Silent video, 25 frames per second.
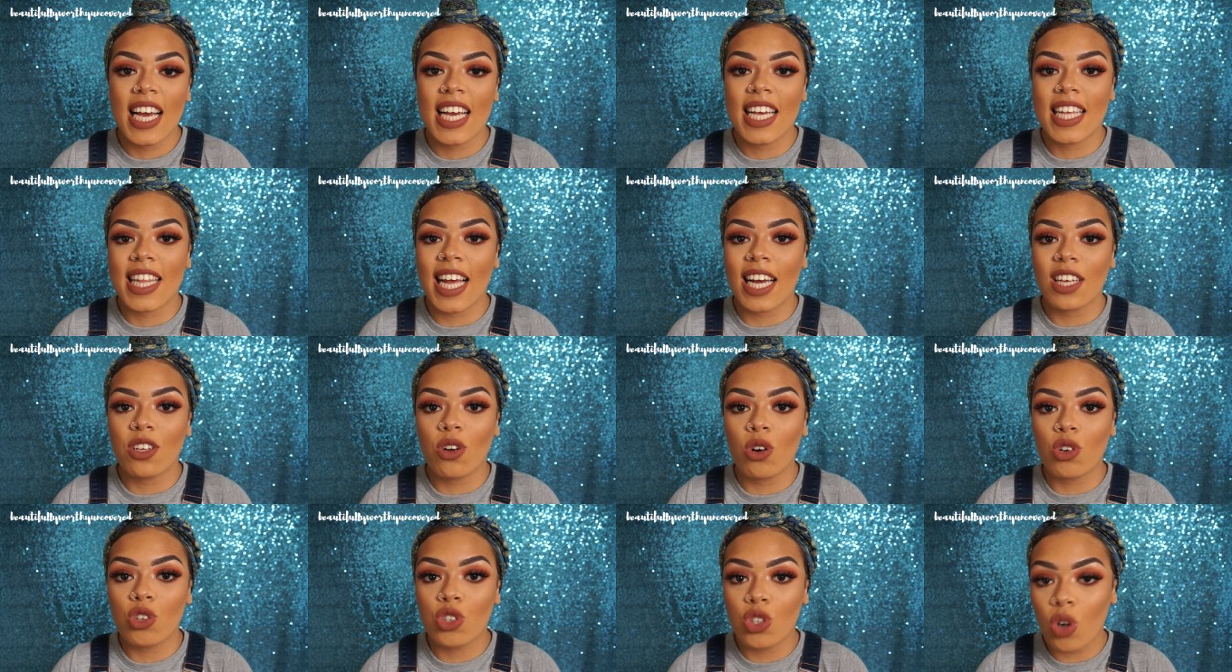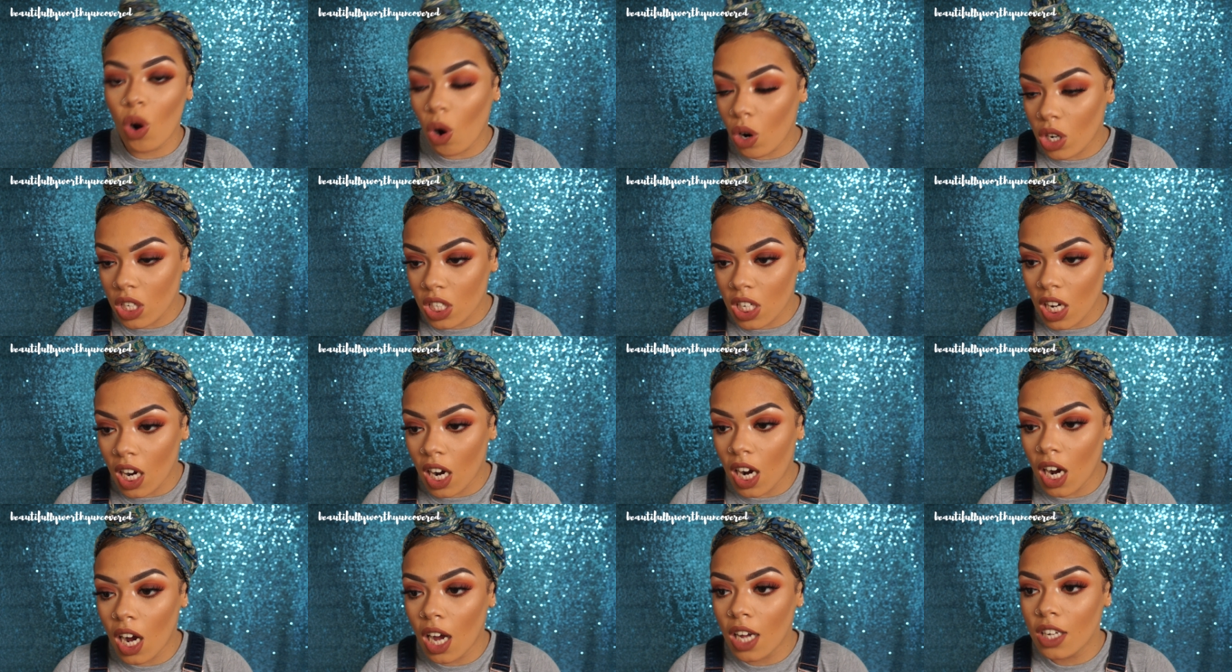is that your
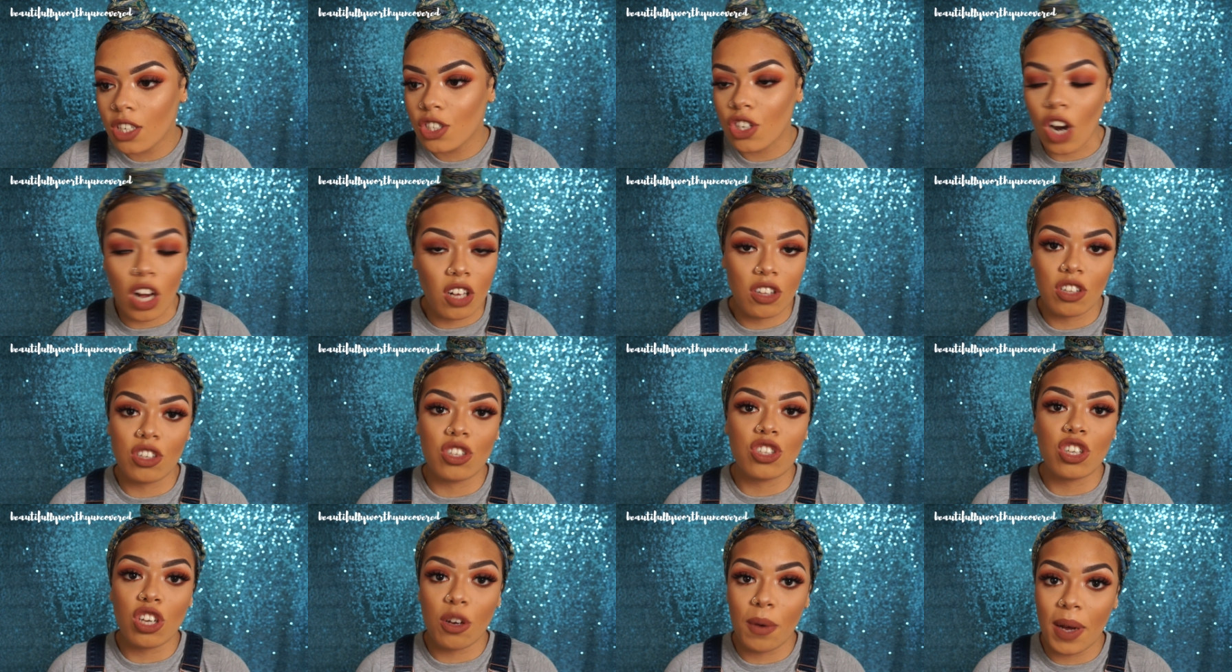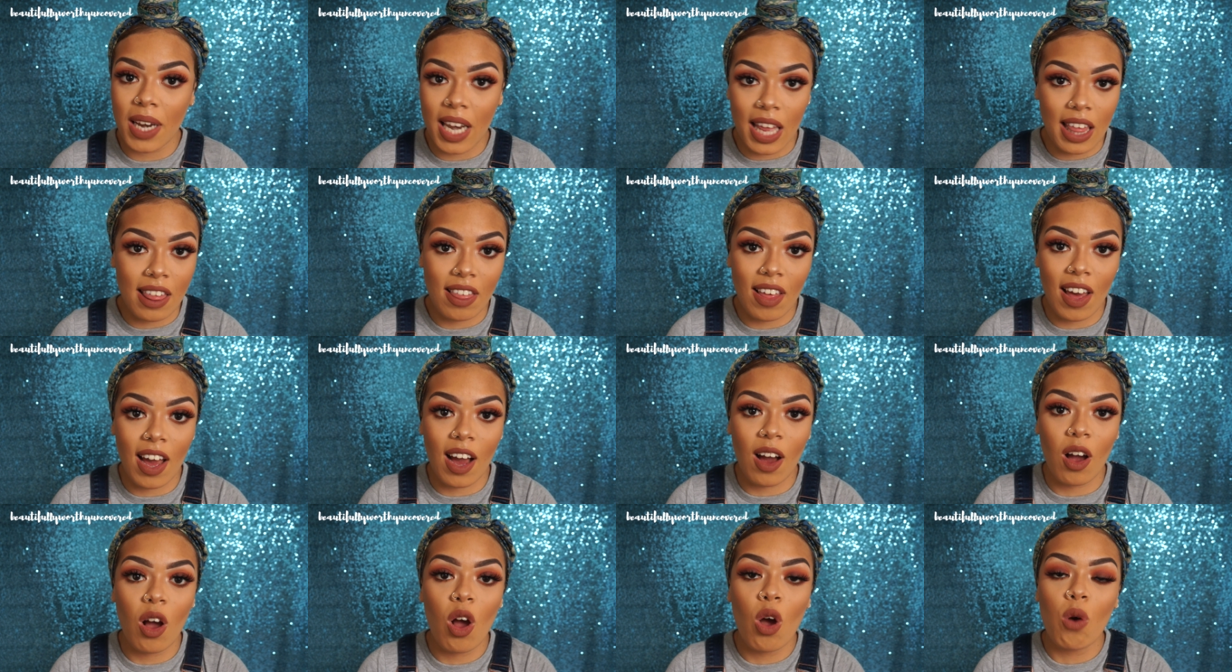doctor doesn't do
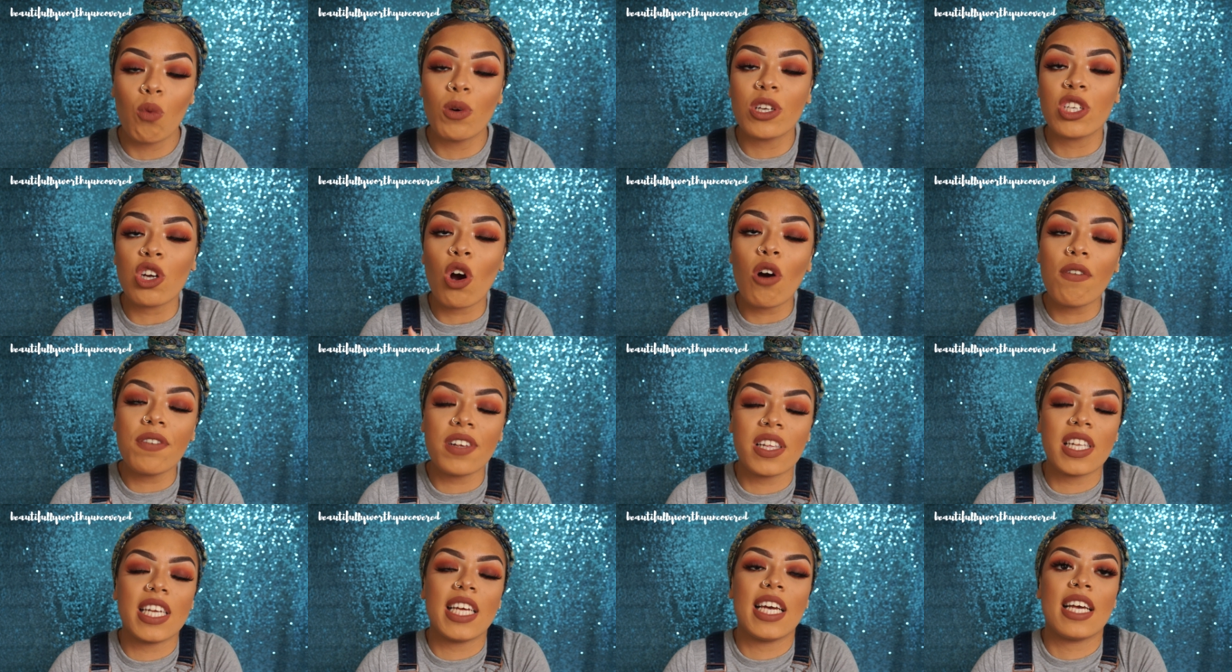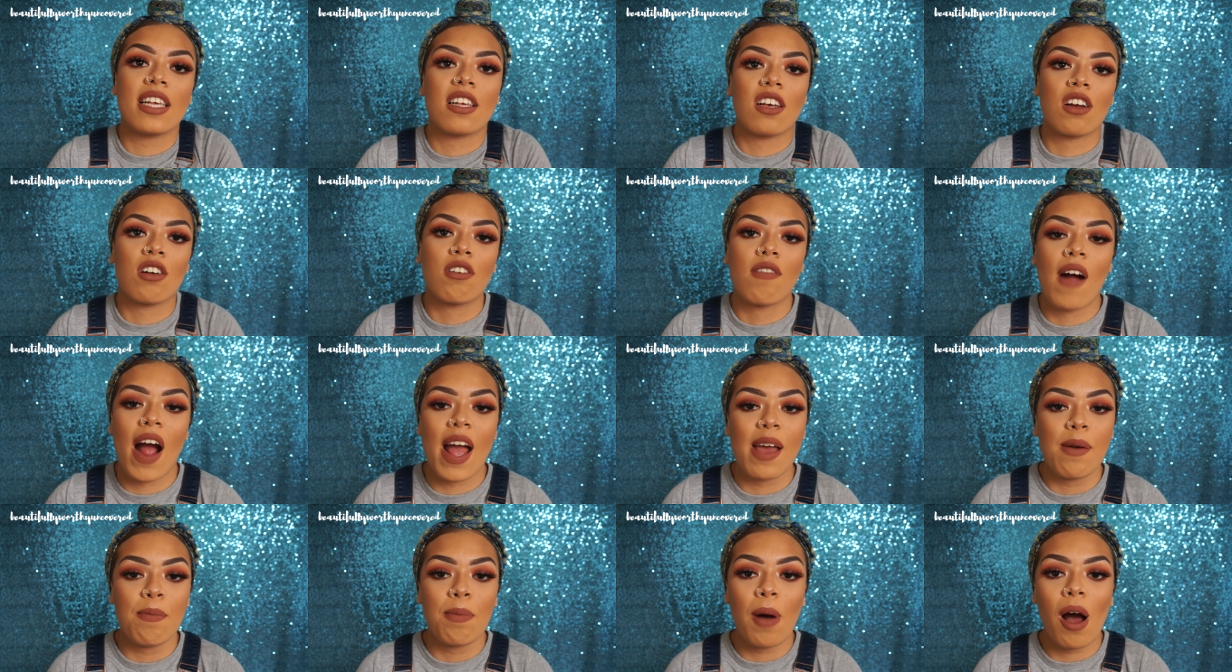anything, which obviously isn't
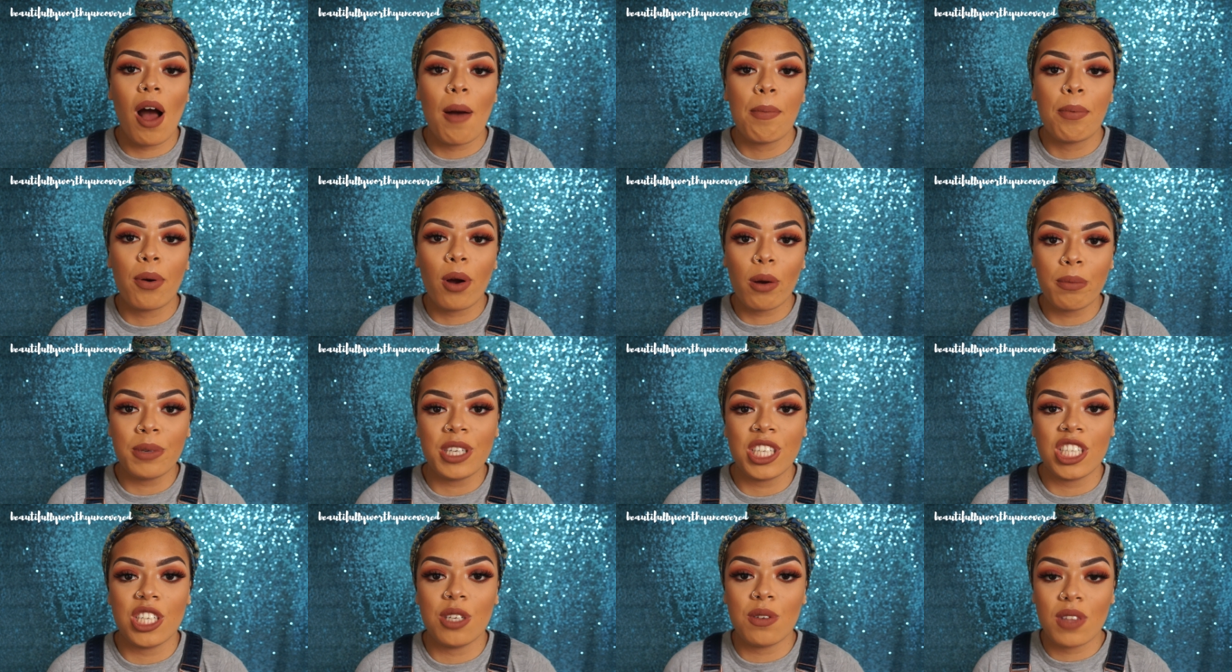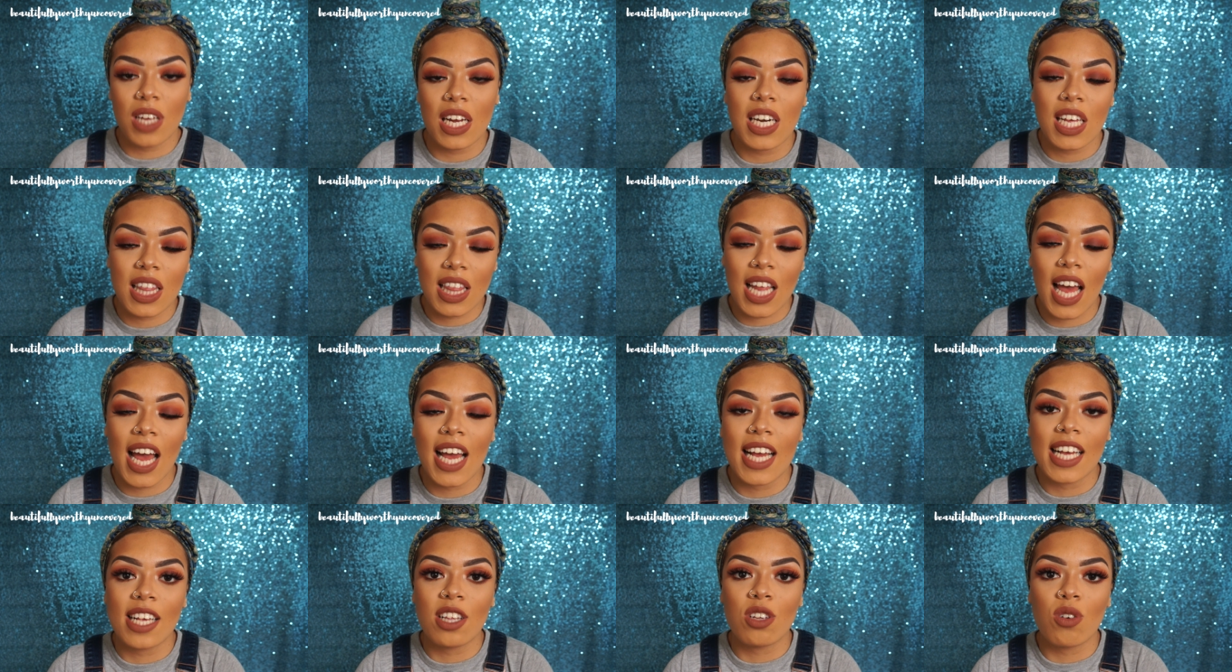great, but I promise you then and
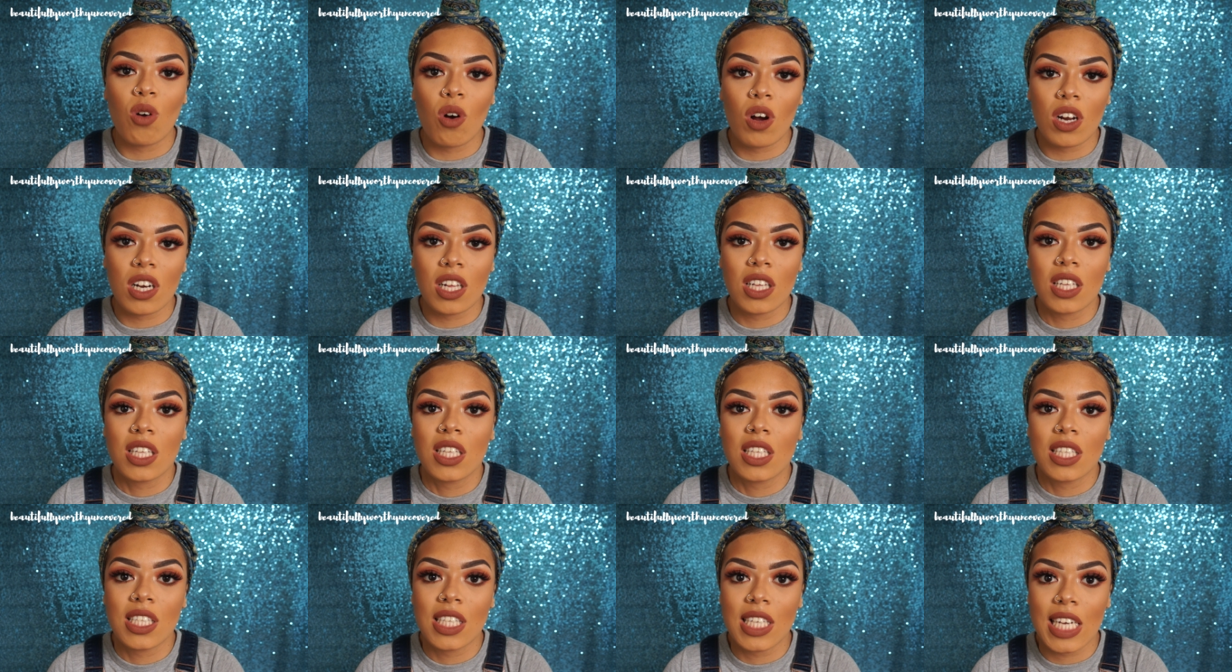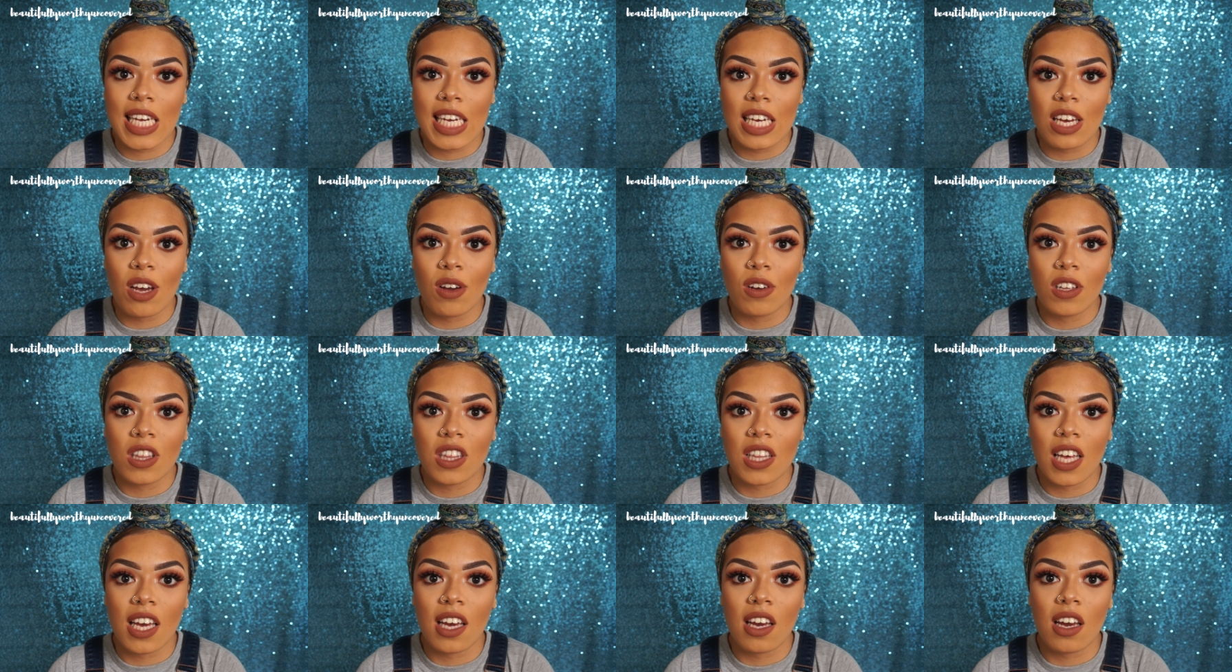there he's not going to see you
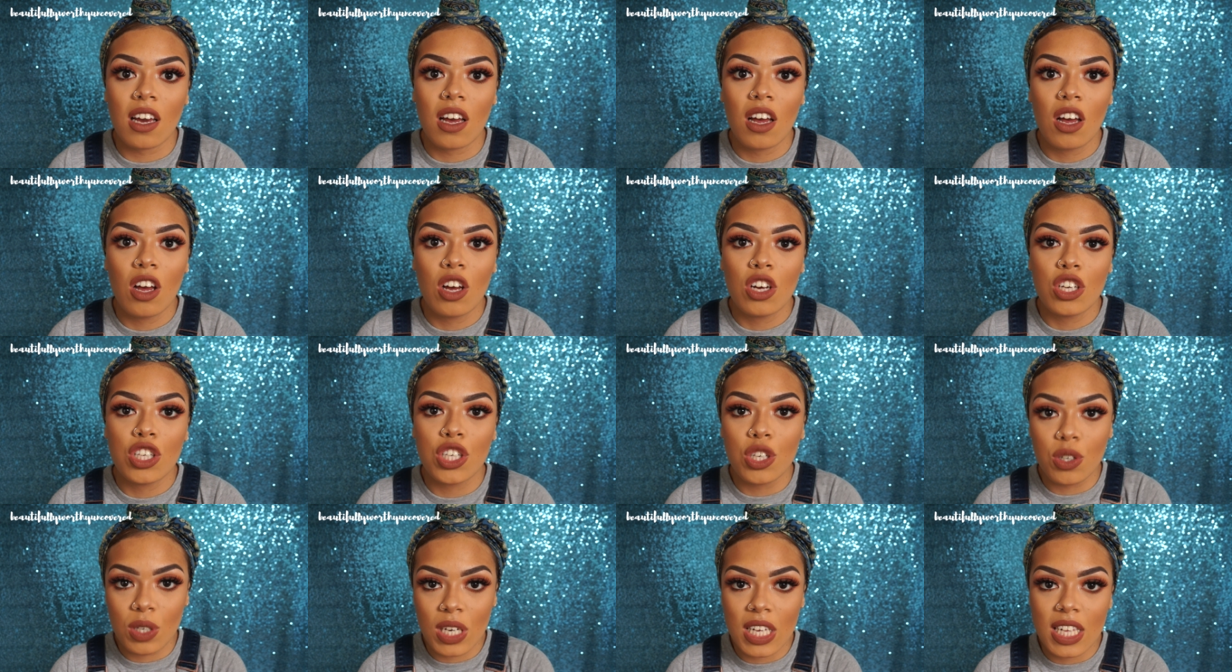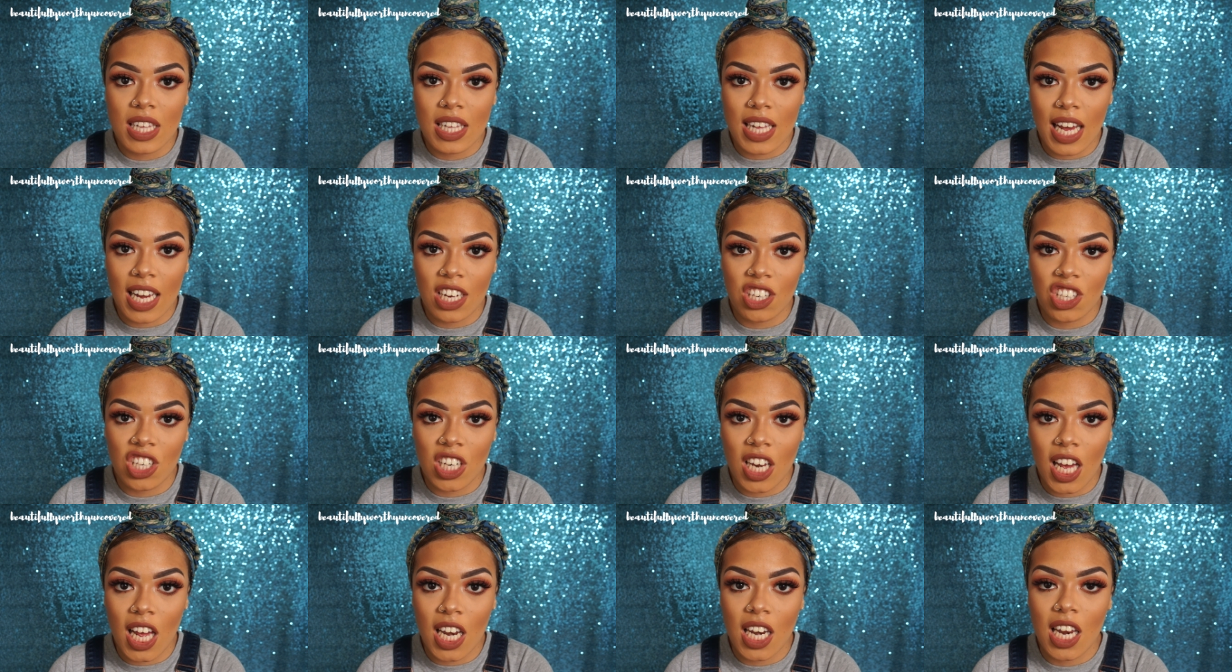and think you need
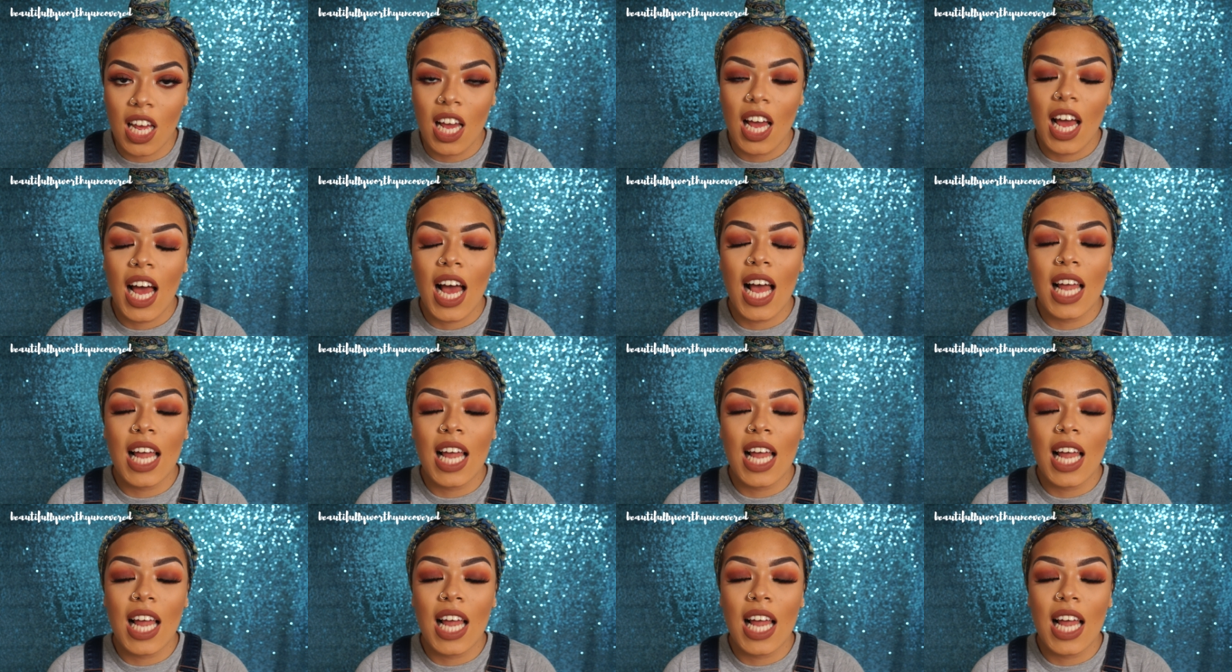sectioning,